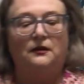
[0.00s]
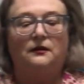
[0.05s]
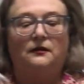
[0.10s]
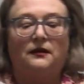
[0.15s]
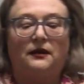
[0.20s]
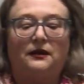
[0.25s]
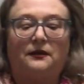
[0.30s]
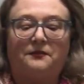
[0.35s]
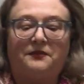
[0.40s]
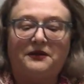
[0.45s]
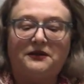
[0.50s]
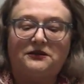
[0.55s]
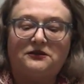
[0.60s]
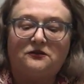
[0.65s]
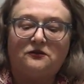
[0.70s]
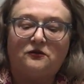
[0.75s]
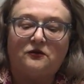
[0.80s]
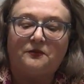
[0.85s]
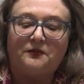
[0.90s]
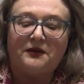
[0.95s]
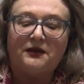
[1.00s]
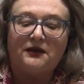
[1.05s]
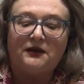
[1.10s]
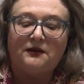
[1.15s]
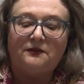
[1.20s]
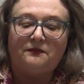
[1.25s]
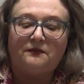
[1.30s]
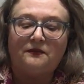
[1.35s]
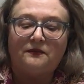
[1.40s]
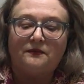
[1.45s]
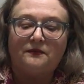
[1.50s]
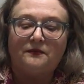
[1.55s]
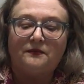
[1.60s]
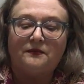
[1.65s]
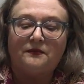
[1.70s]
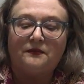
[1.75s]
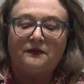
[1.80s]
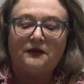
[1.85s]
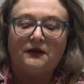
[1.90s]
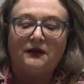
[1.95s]
Like a pencil or a pen.
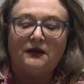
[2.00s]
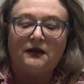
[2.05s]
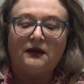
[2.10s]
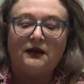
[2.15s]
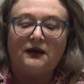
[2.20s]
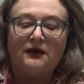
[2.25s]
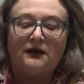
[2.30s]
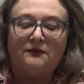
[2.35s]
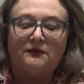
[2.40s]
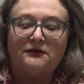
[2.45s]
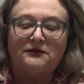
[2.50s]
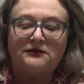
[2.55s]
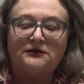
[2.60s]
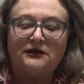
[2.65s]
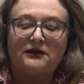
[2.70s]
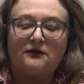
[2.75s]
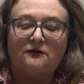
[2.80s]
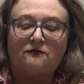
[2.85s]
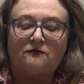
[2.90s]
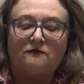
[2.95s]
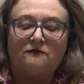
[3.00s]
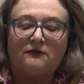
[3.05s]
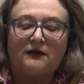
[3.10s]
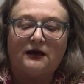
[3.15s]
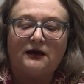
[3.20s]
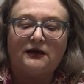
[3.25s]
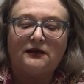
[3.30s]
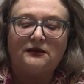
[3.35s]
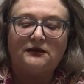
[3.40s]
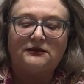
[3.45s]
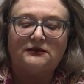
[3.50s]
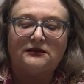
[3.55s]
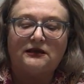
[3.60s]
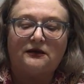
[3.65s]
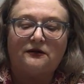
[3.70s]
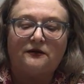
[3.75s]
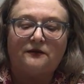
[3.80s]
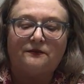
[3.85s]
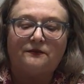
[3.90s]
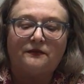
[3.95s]
And I'm going to stick it right in the
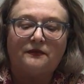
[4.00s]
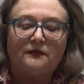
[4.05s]
center.